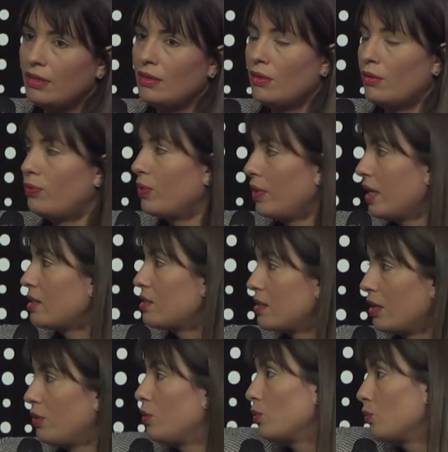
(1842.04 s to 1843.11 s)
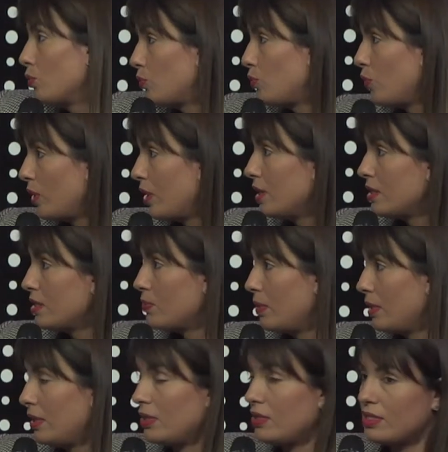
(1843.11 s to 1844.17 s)
for next, I don't know, 2-3 years
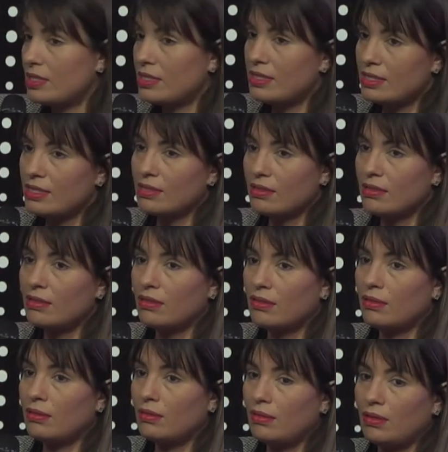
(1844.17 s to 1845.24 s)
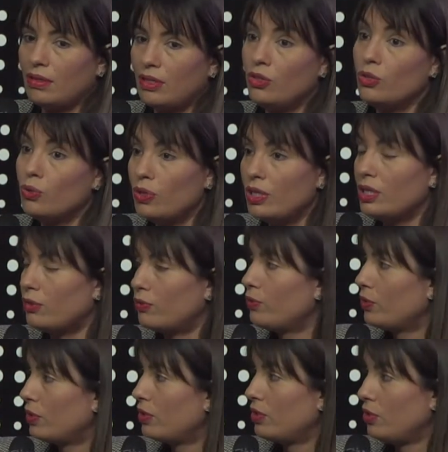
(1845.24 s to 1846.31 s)
when there is a new need
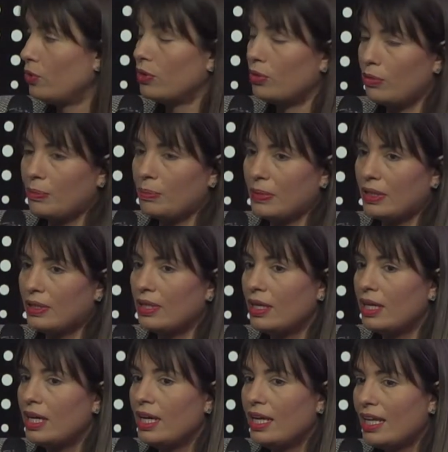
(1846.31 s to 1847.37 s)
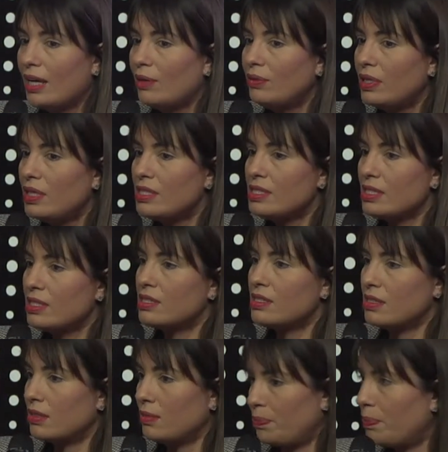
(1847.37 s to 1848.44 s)
for the new equipment. Nowadays, it's
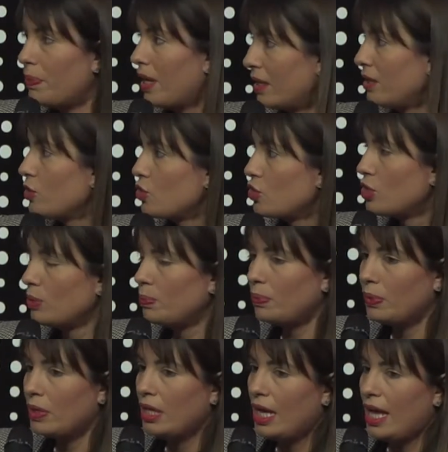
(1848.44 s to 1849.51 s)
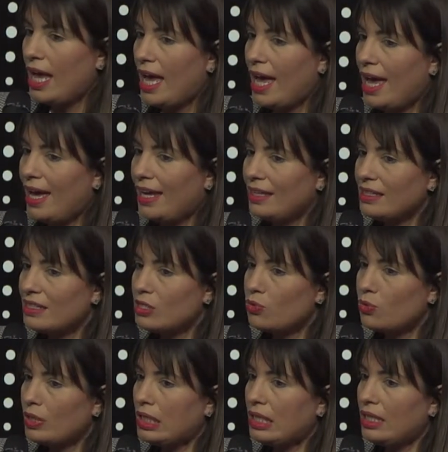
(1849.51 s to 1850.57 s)
a partnership, and it's
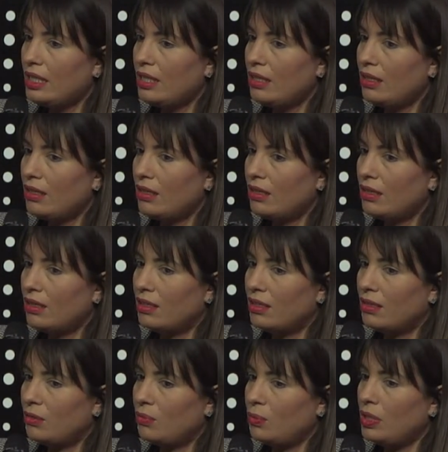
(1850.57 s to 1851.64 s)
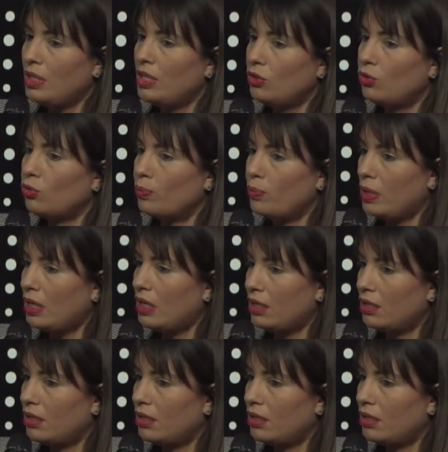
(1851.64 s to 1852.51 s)
really, we need to bring